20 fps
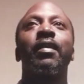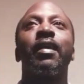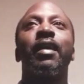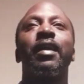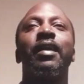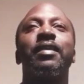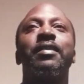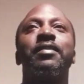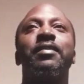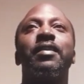
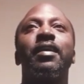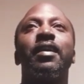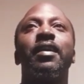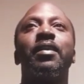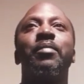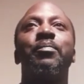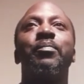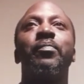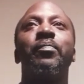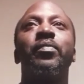and
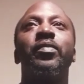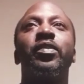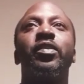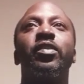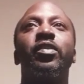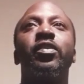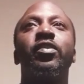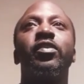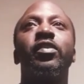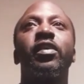
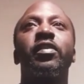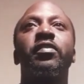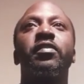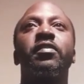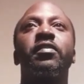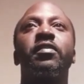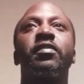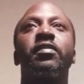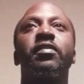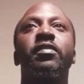you
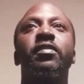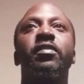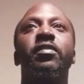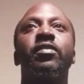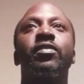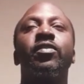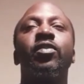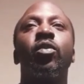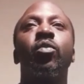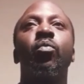just
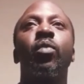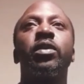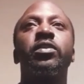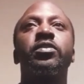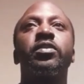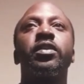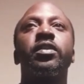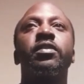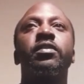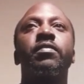don't want
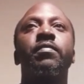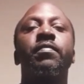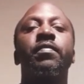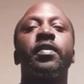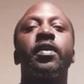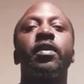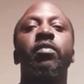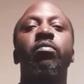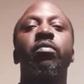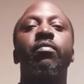to
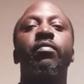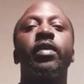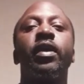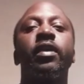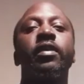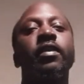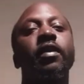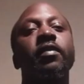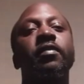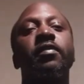interfere with
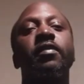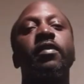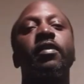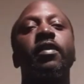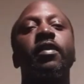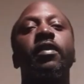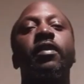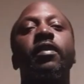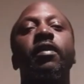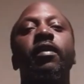their
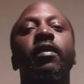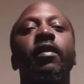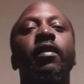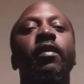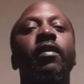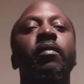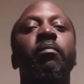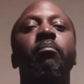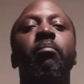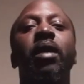destiny
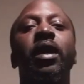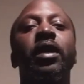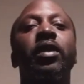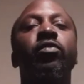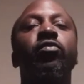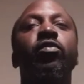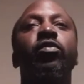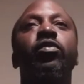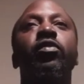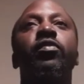by
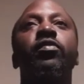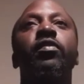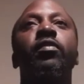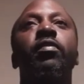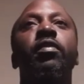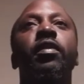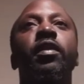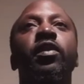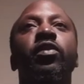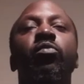introducing
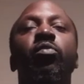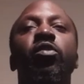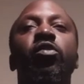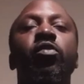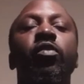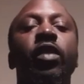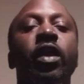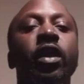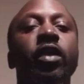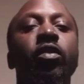things which
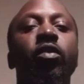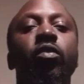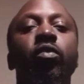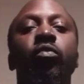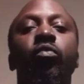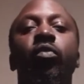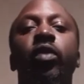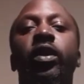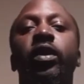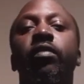they're not
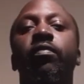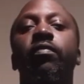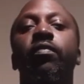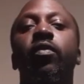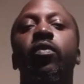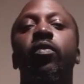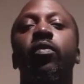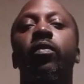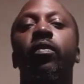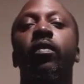ready
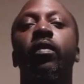for.